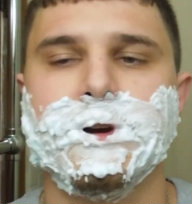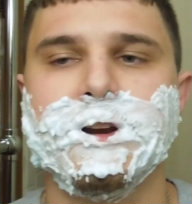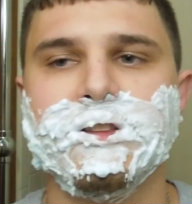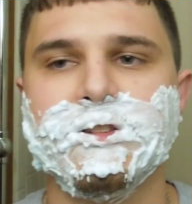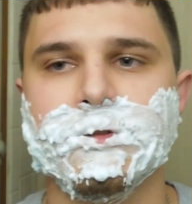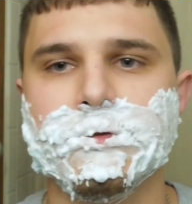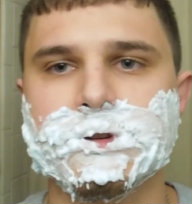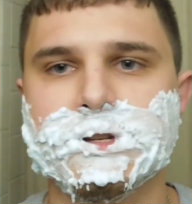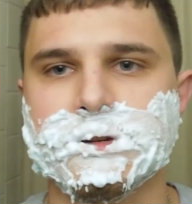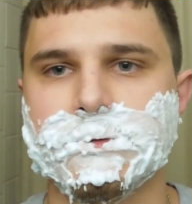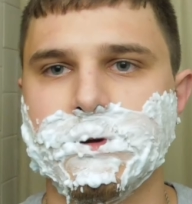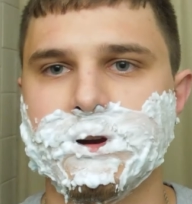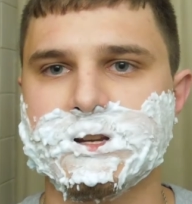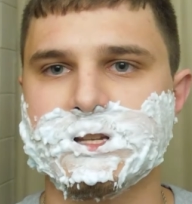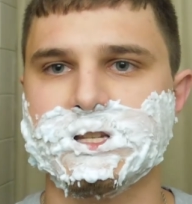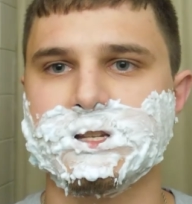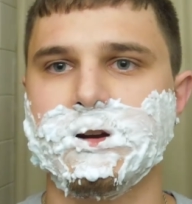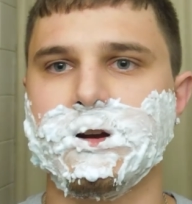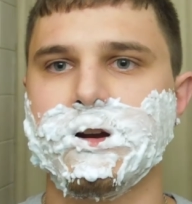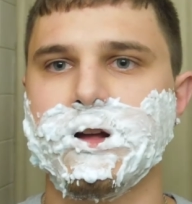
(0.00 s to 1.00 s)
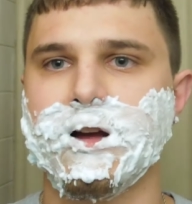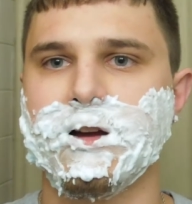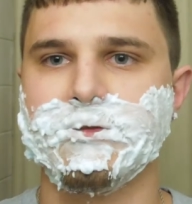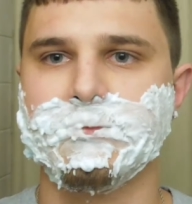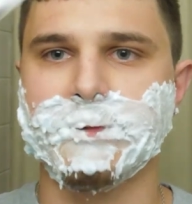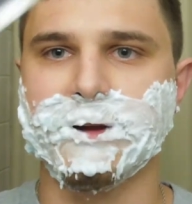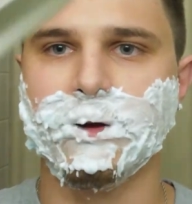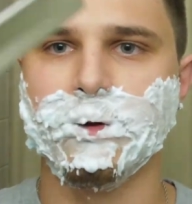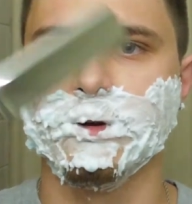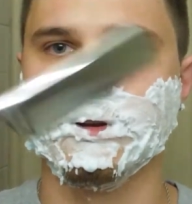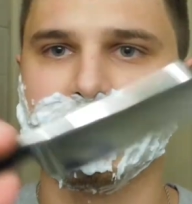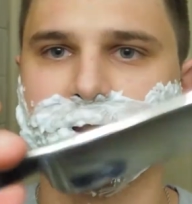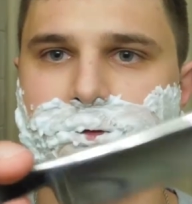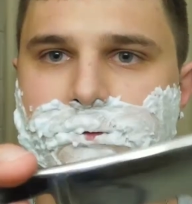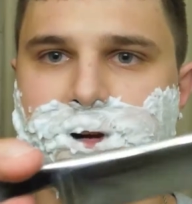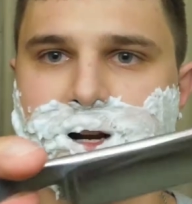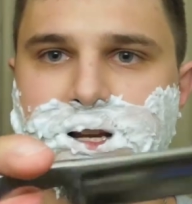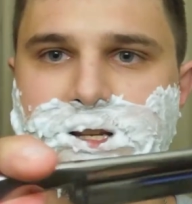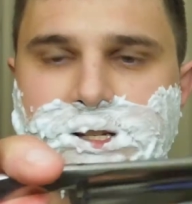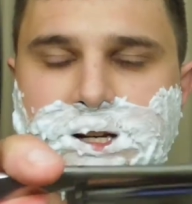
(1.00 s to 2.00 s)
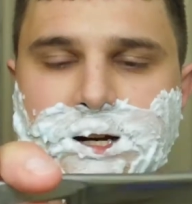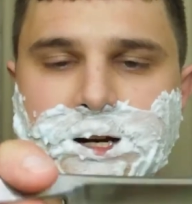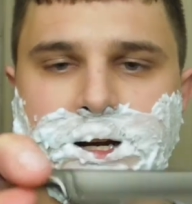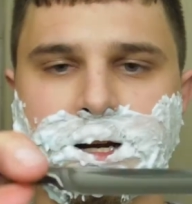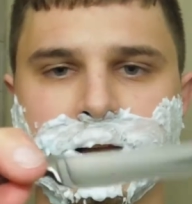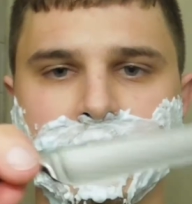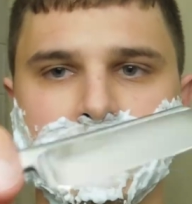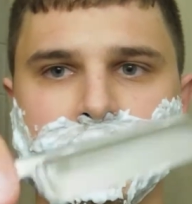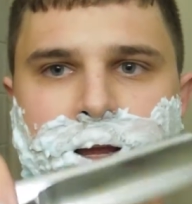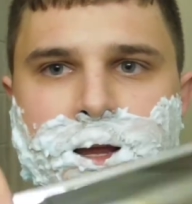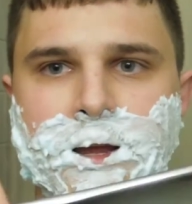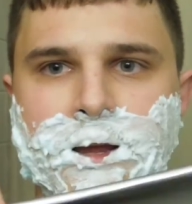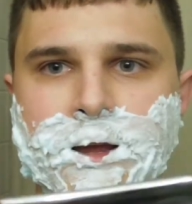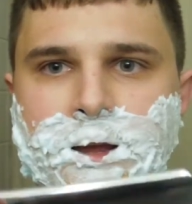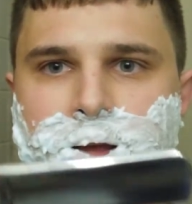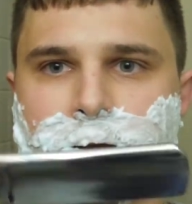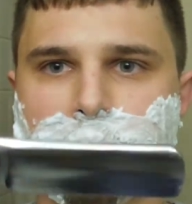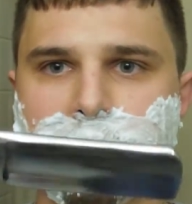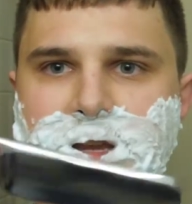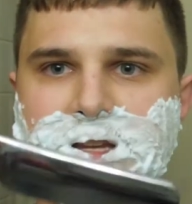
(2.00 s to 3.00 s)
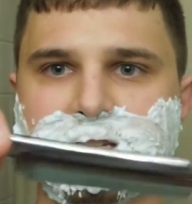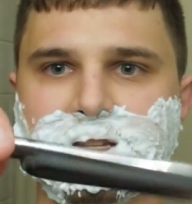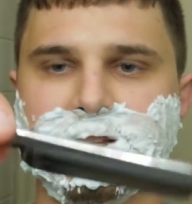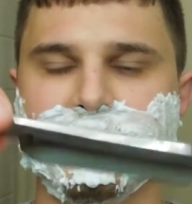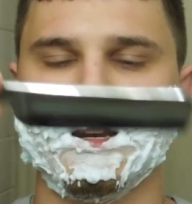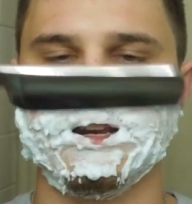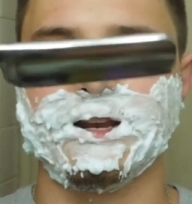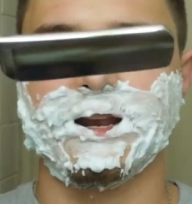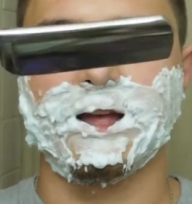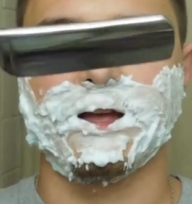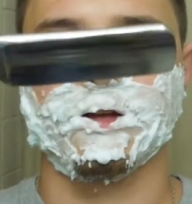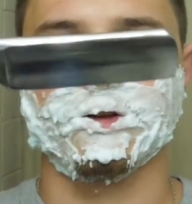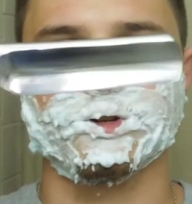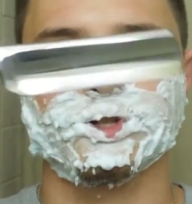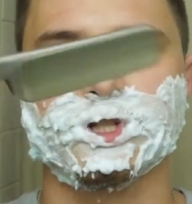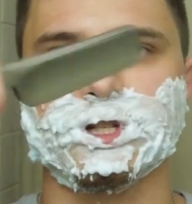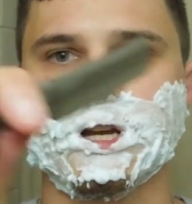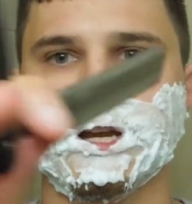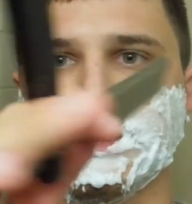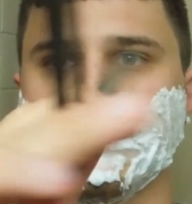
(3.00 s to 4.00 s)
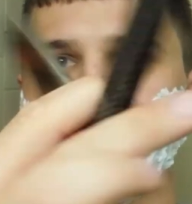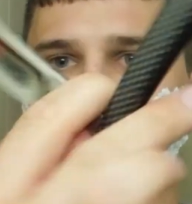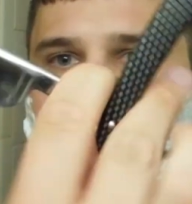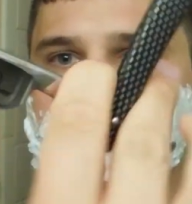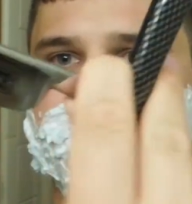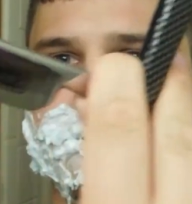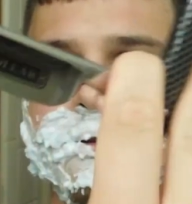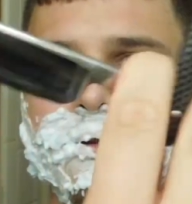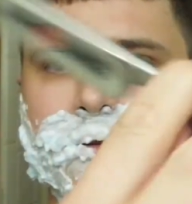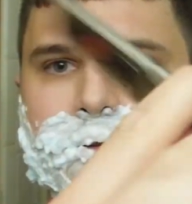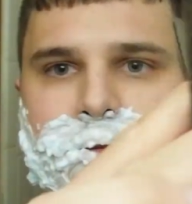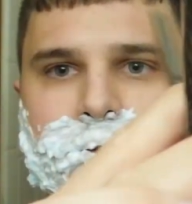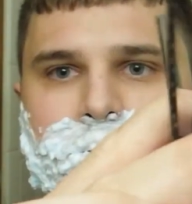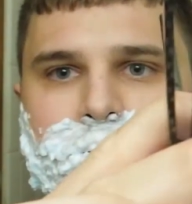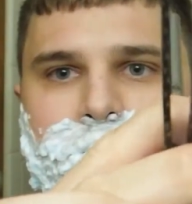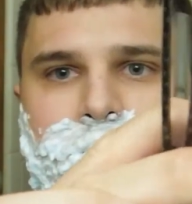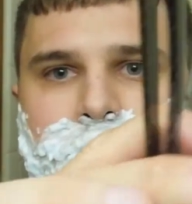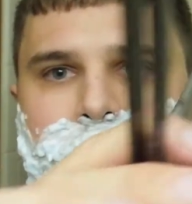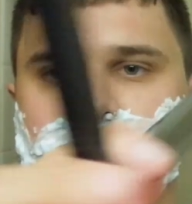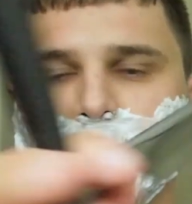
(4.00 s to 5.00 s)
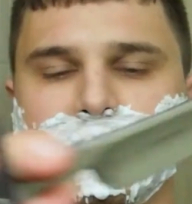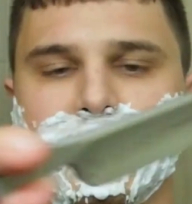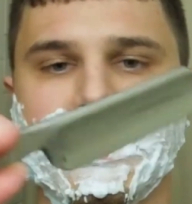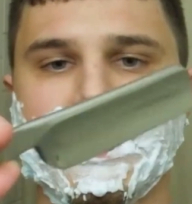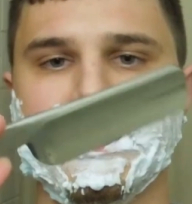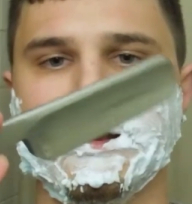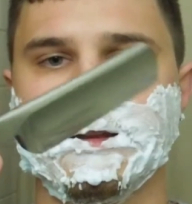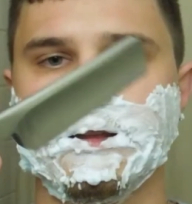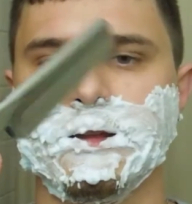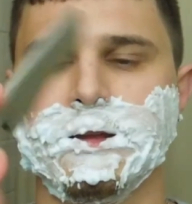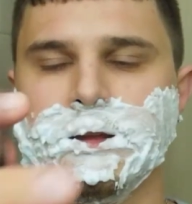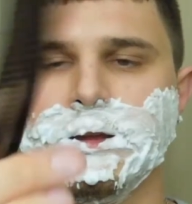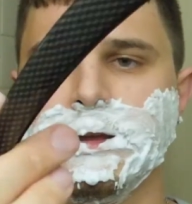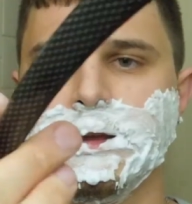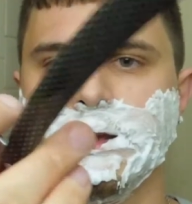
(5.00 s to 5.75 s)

you want to do is you want to start off by holding the razor basically in an L shape, like that.